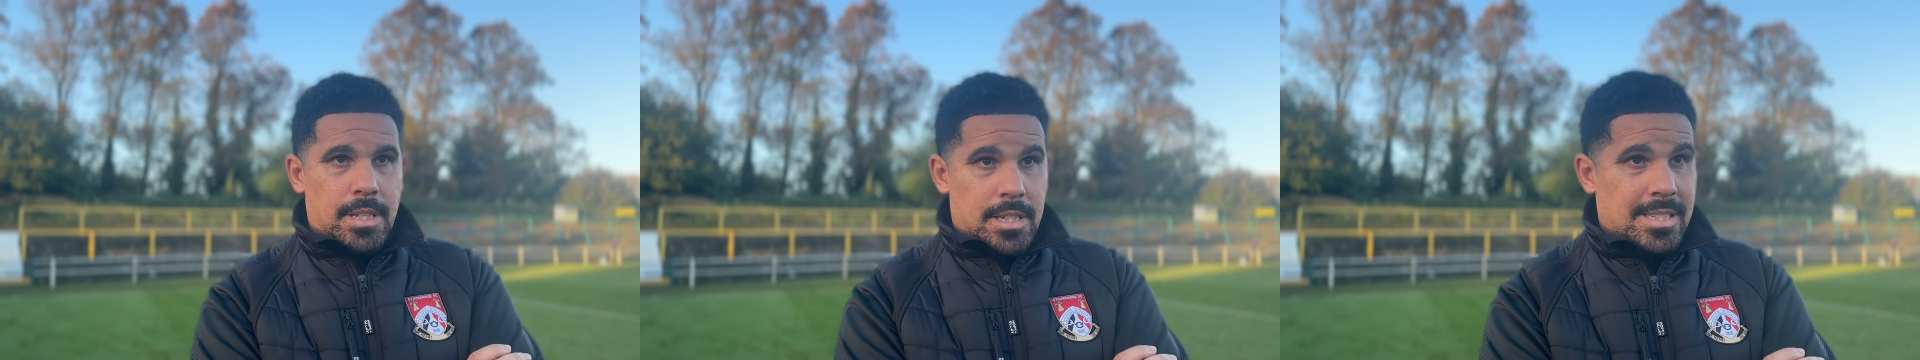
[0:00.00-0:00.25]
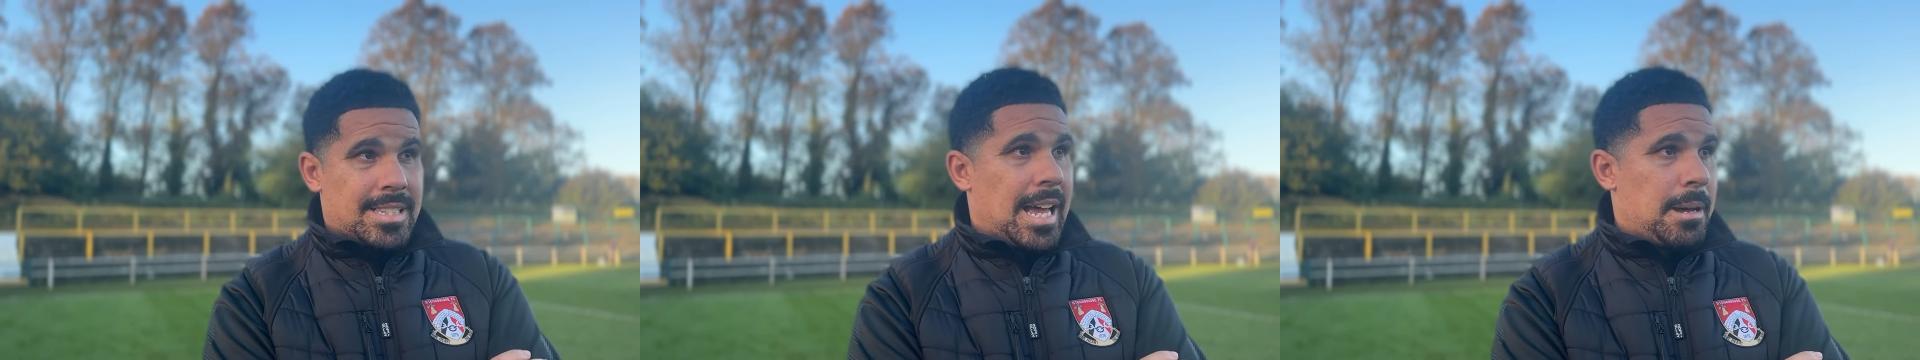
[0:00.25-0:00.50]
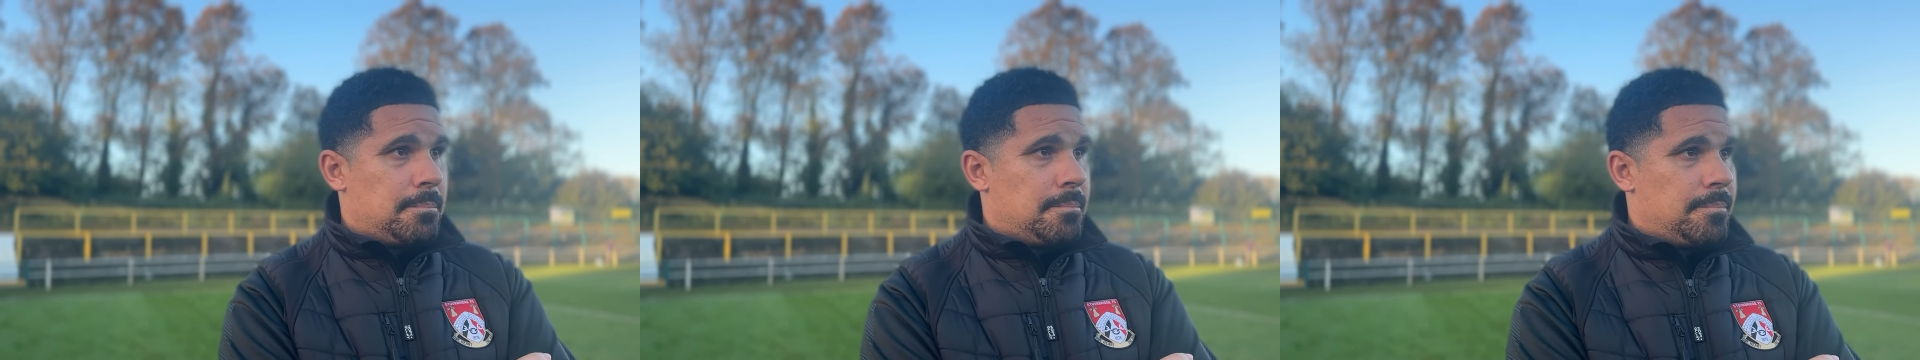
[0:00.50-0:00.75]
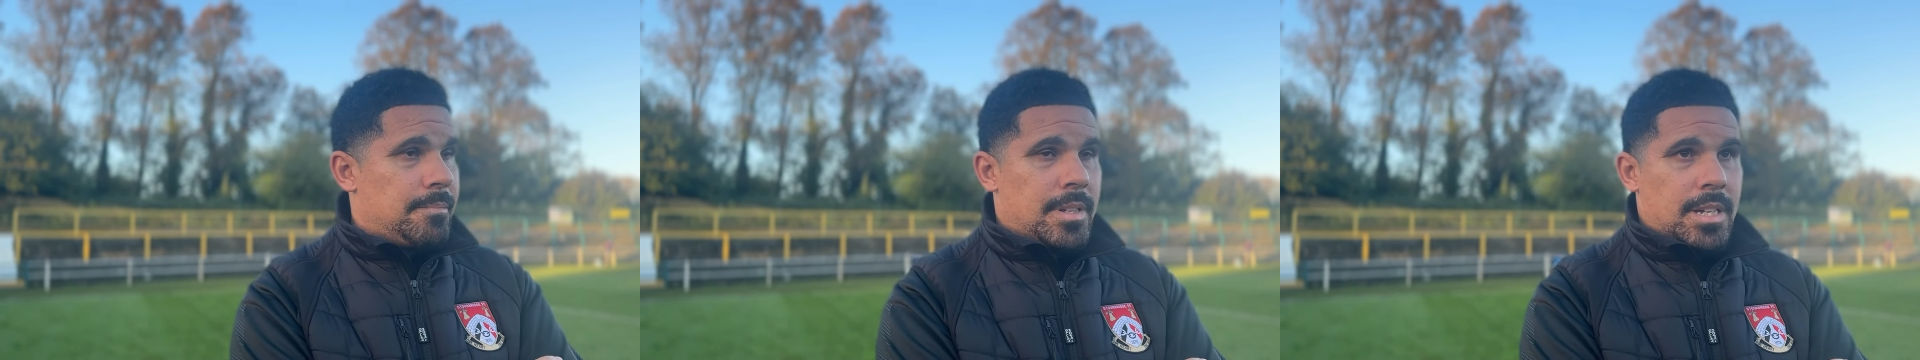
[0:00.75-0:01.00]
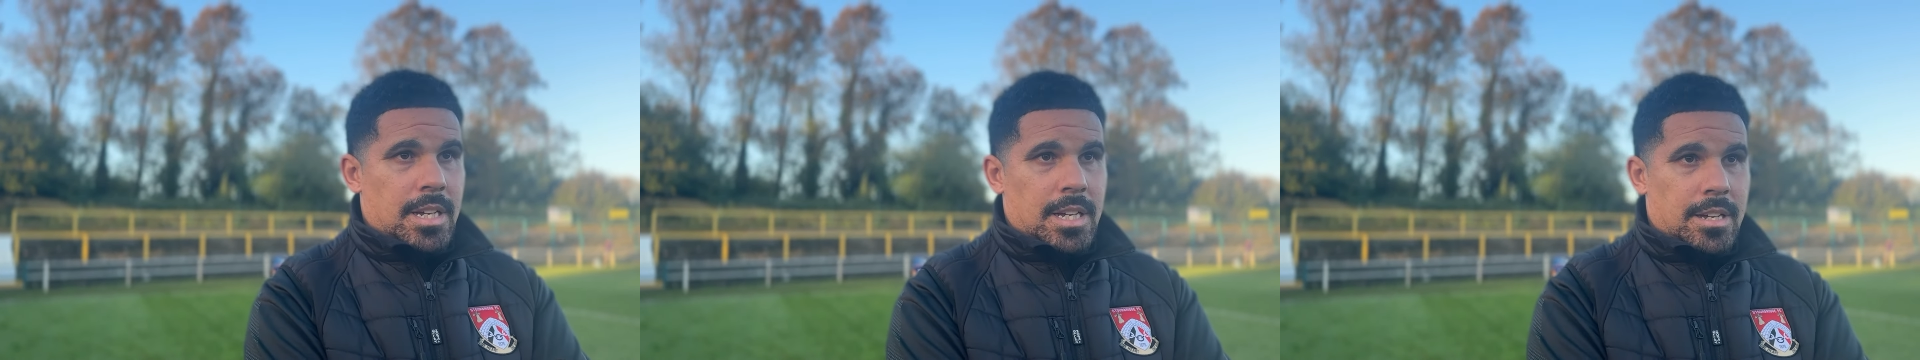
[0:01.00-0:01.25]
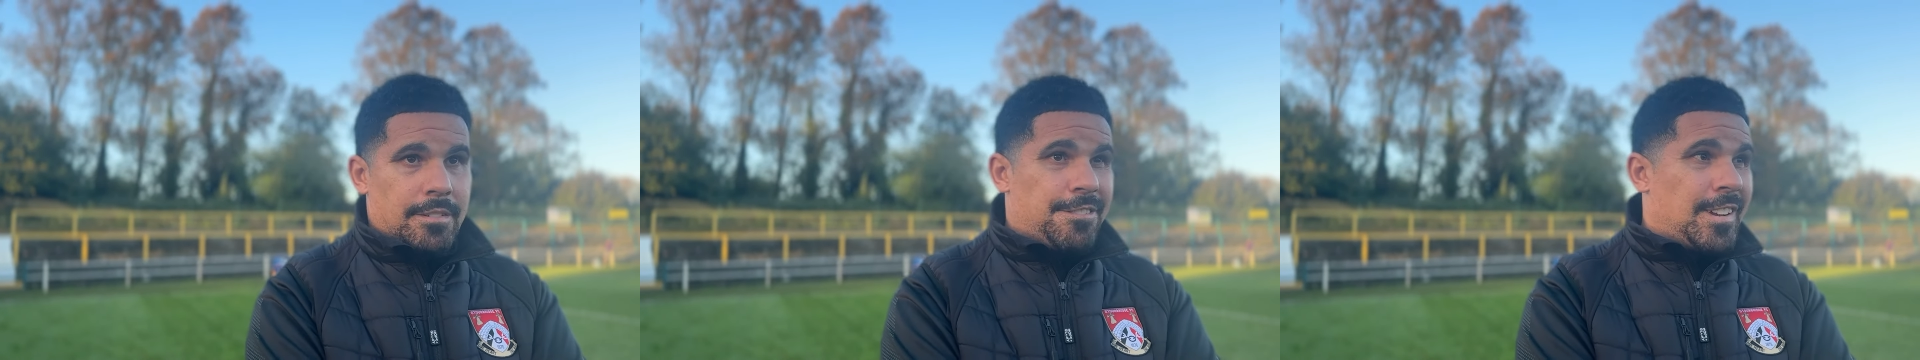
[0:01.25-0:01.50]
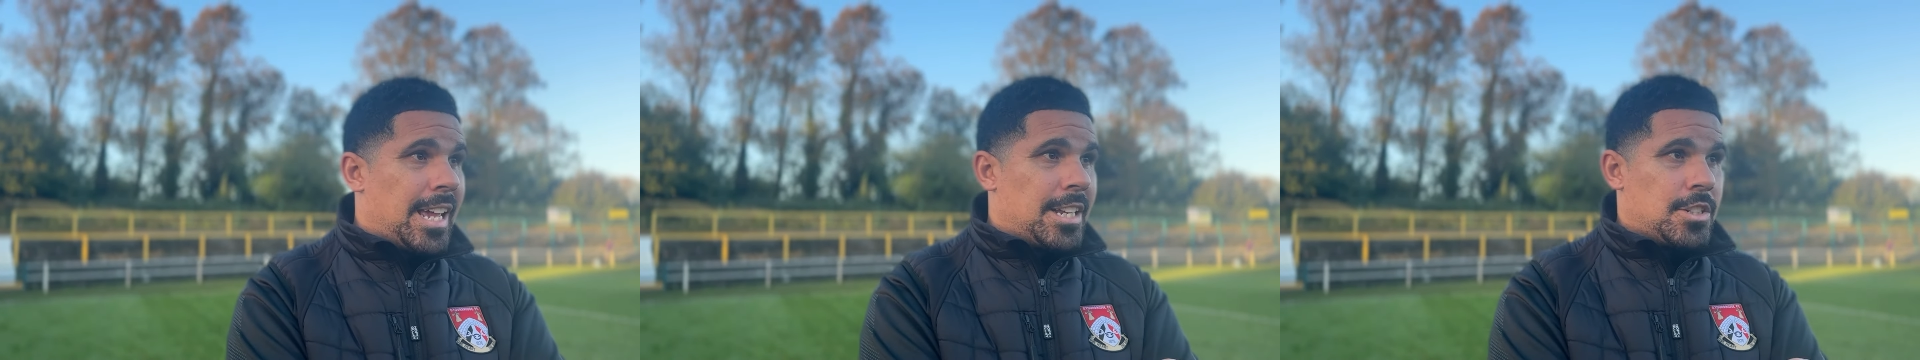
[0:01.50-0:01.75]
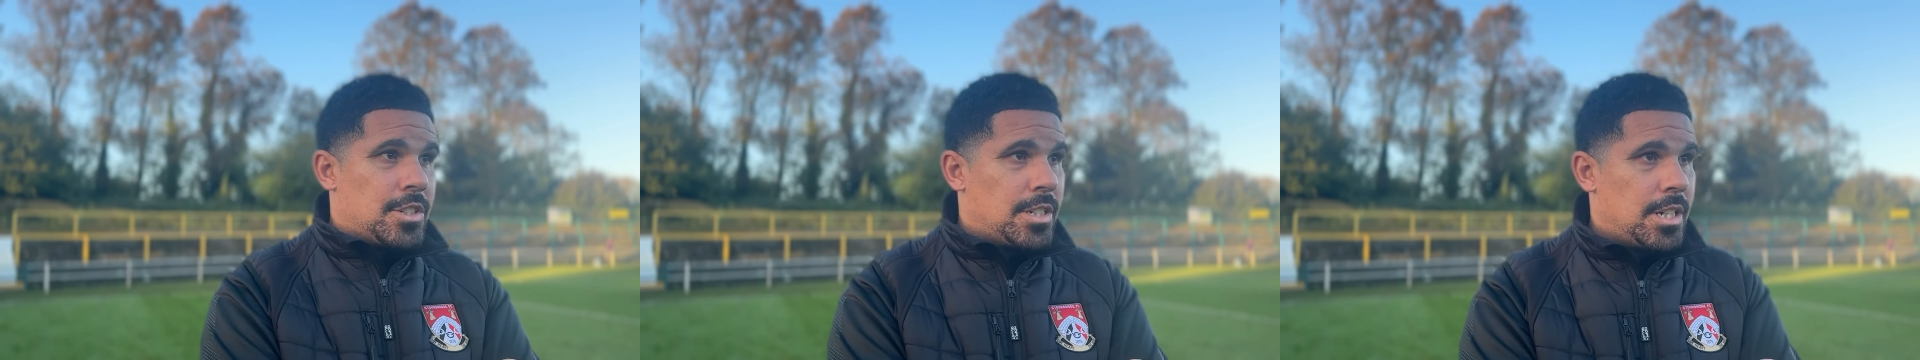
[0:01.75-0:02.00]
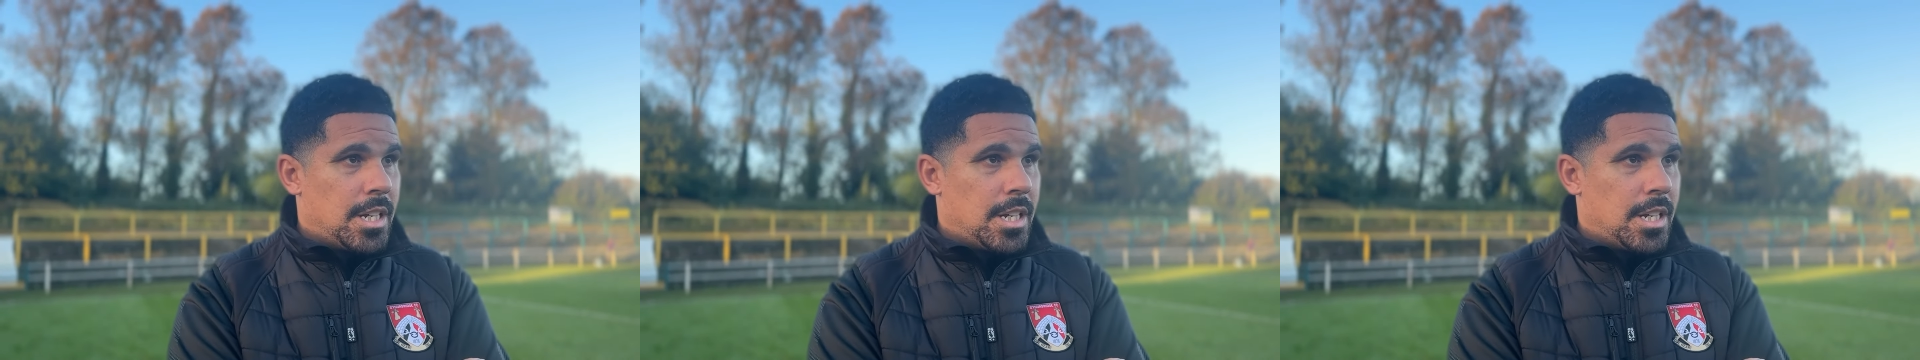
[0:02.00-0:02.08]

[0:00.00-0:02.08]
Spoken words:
Sam, Fletch,